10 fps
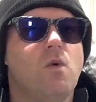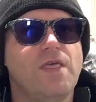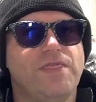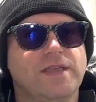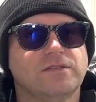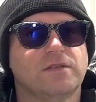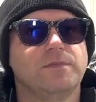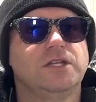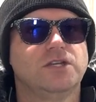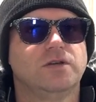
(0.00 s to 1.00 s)
what things could
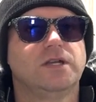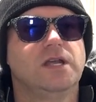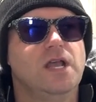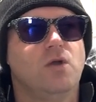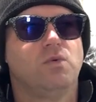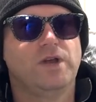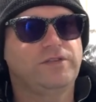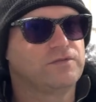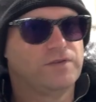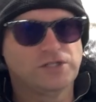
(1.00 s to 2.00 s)
be doing,
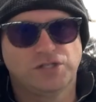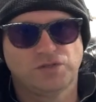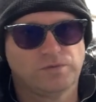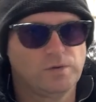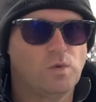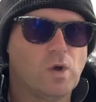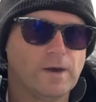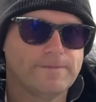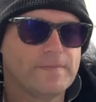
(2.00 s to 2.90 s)
risk versus reward.